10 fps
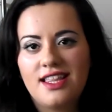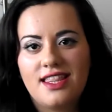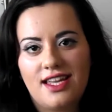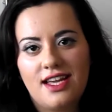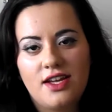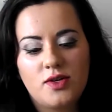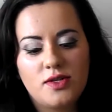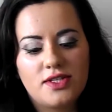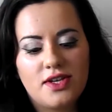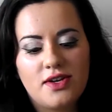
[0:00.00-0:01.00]
Then I
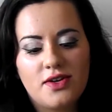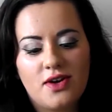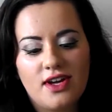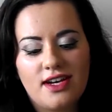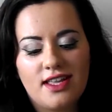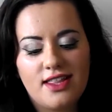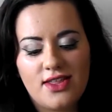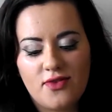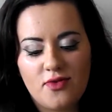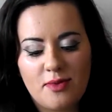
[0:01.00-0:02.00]
also got another
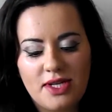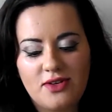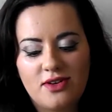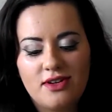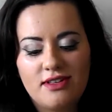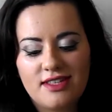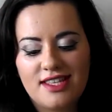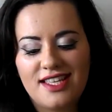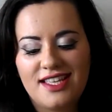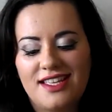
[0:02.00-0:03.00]
thing for my
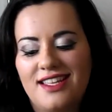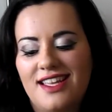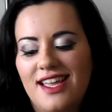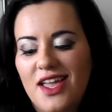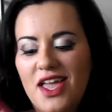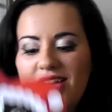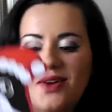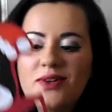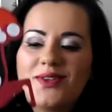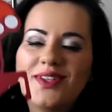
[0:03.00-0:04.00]
dogs,
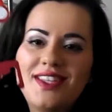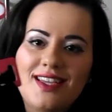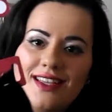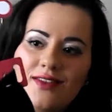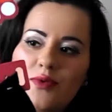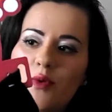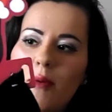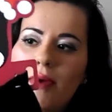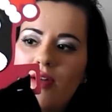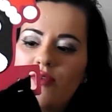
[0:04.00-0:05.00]
which was this for
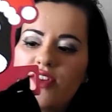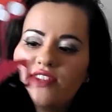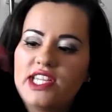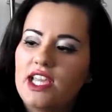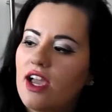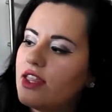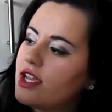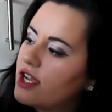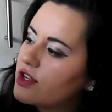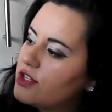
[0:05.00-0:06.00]
£1.50. I
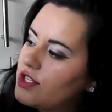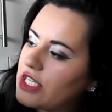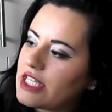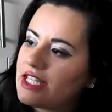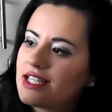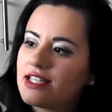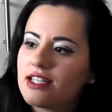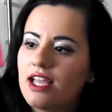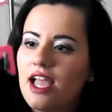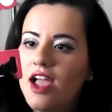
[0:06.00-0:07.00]
think I could use this
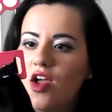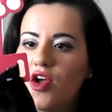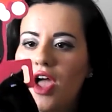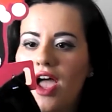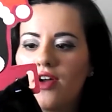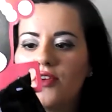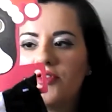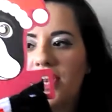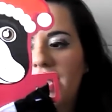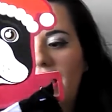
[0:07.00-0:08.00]

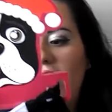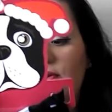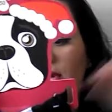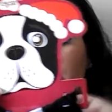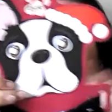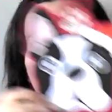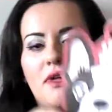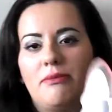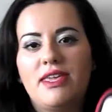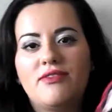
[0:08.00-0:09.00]
for like Halloween or
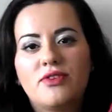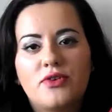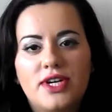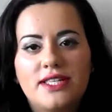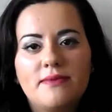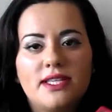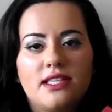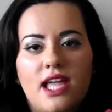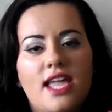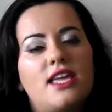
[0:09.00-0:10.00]
maybe even
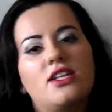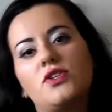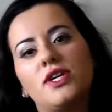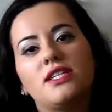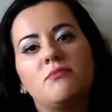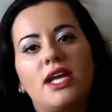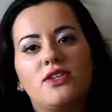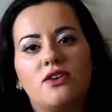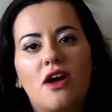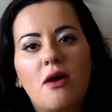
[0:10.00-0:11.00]
Christmas, like dress my
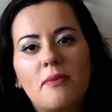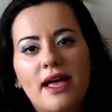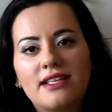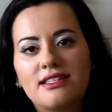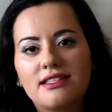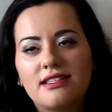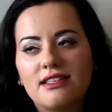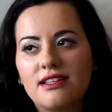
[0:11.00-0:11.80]
dog up as